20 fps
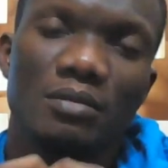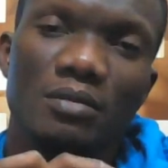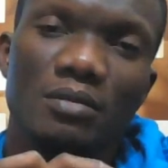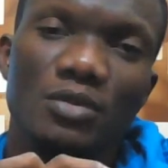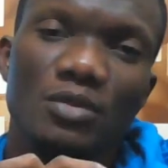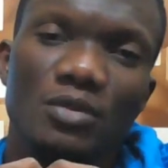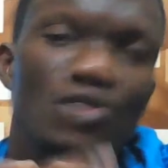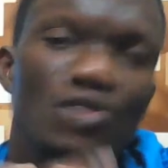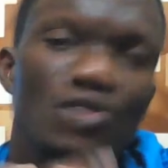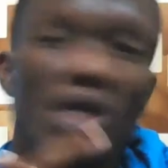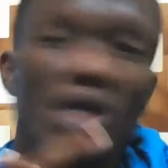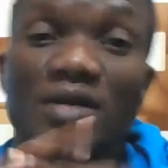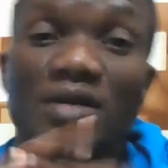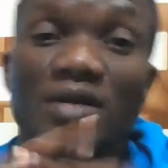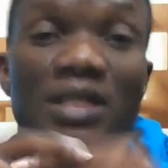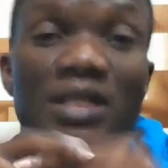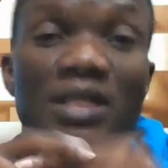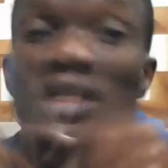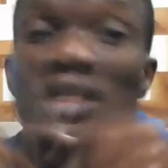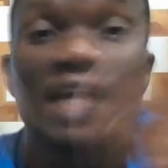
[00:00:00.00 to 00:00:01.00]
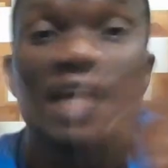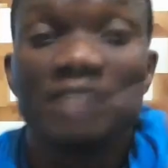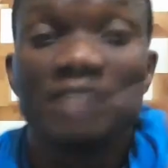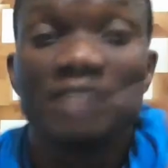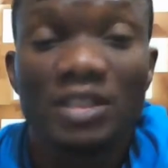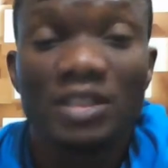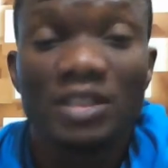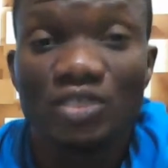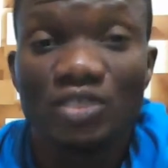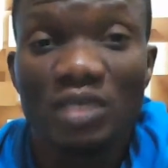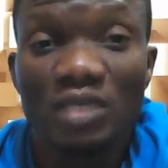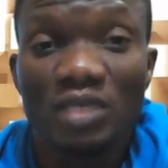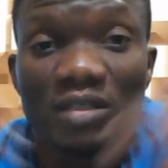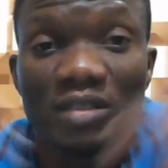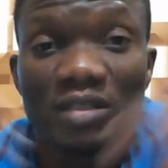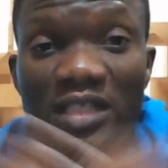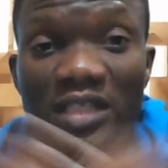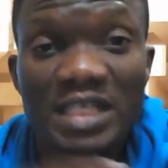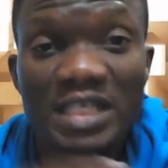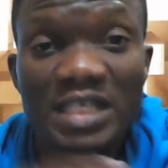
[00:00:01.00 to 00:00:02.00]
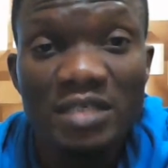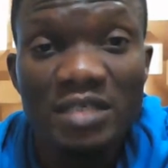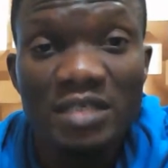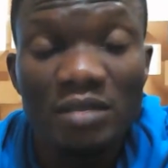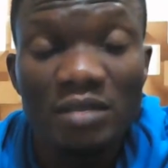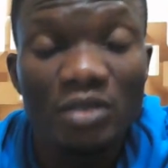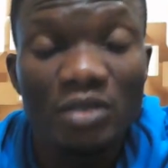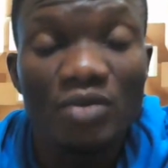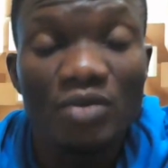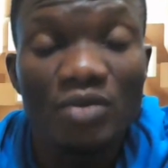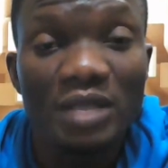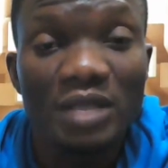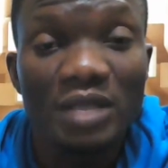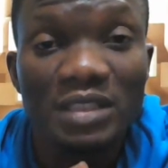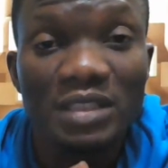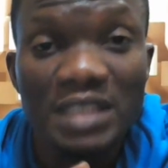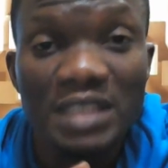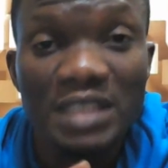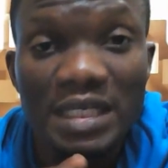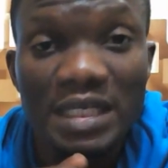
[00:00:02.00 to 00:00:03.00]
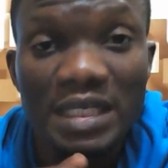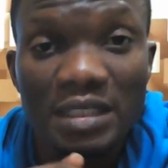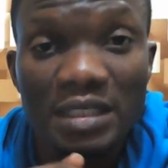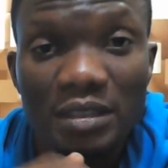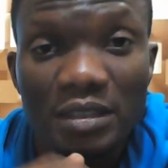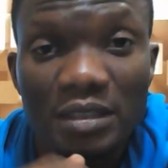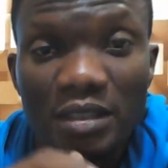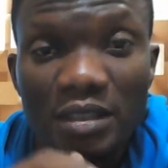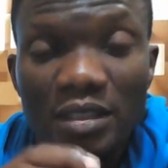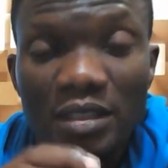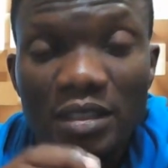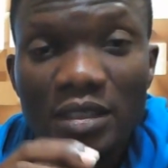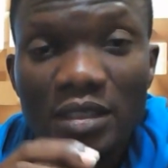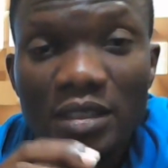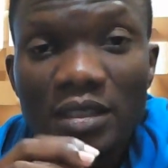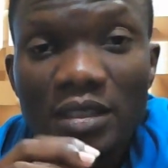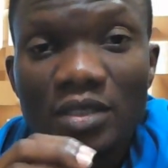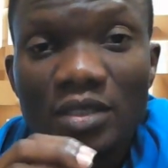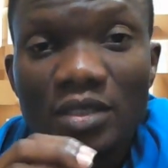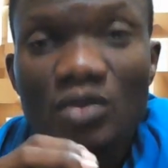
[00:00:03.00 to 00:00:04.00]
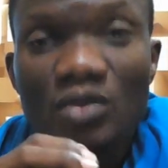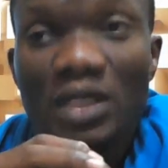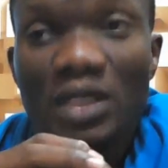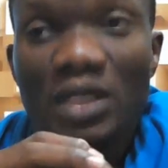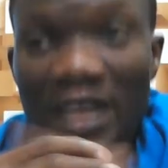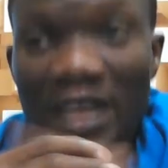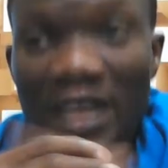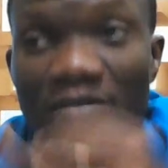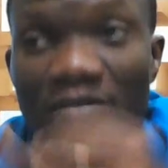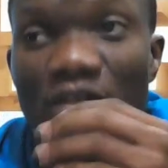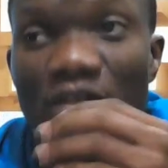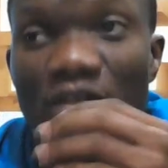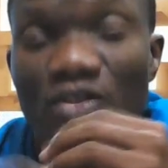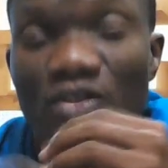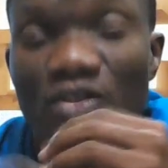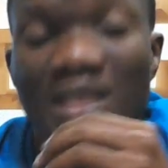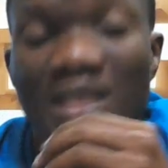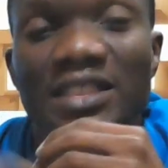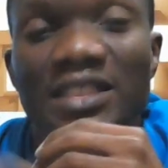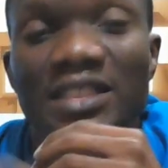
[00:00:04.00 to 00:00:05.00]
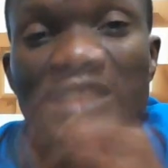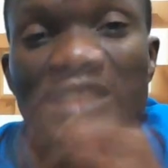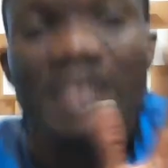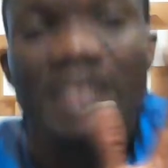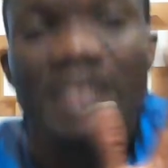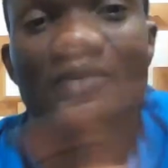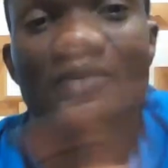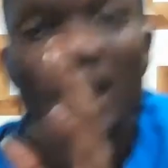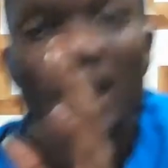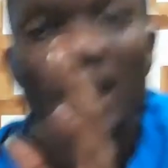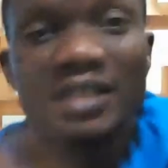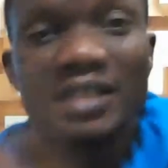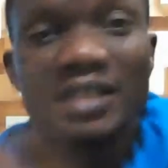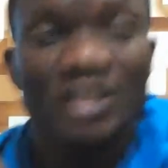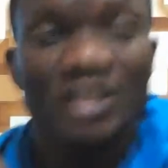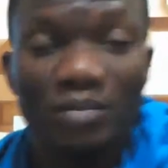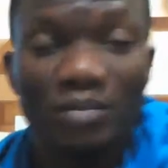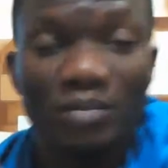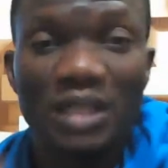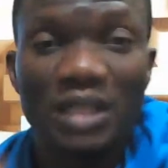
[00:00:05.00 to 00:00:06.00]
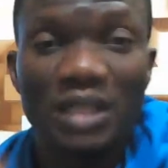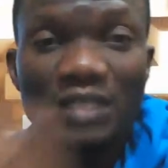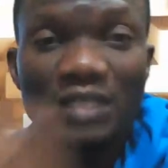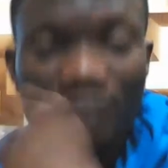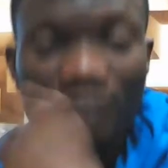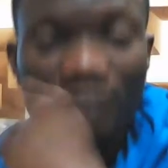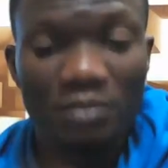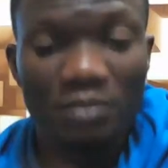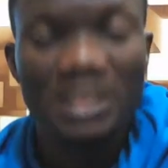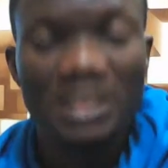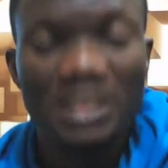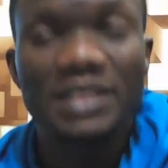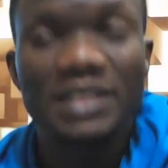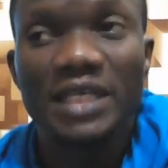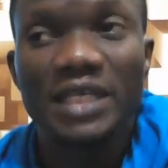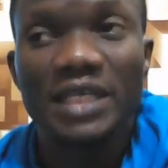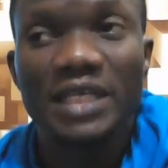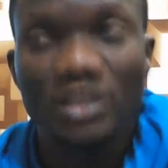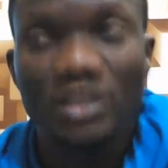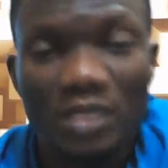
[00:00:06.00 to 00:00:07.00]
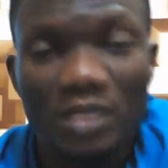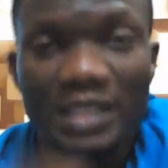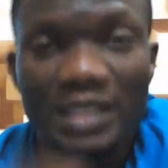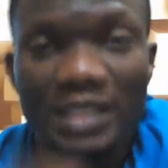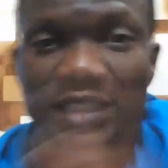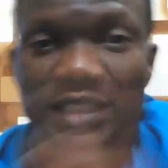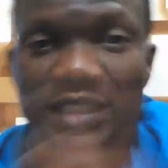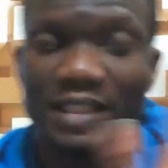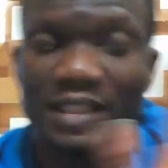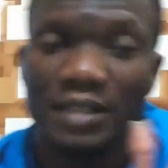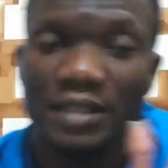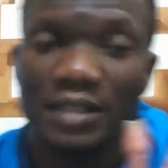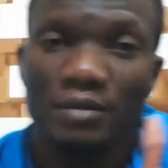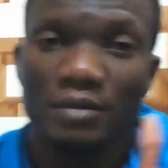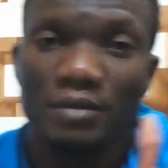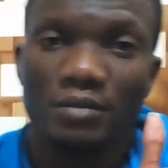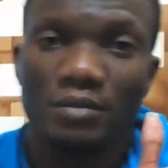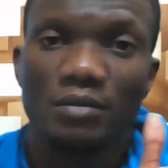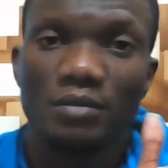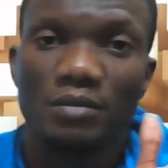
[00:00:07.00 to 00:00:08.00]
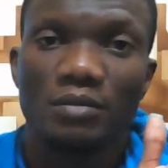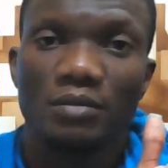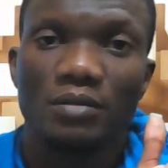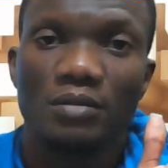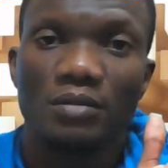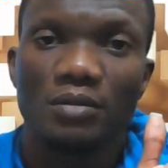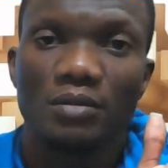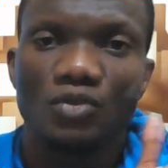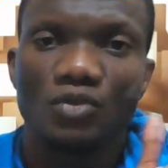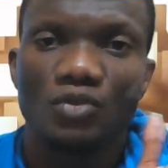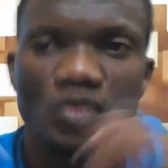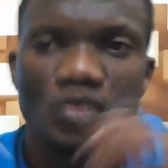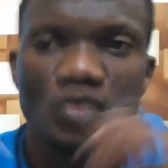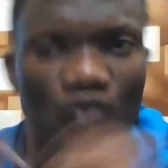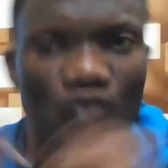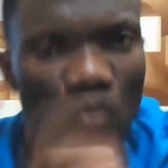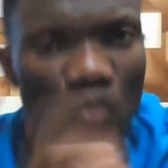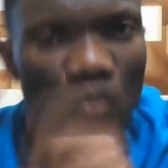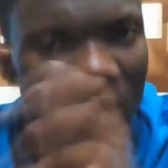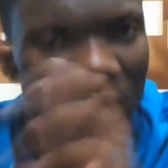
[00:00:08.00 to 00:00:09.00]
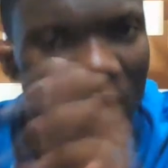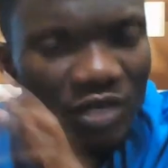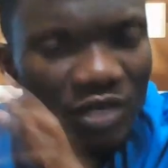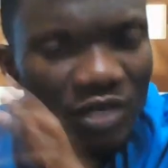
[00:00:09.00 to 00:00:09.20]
You are not alive because you are not healed or you are not sick. You are alive because you can still carry your body from this day to the next day. So if you have the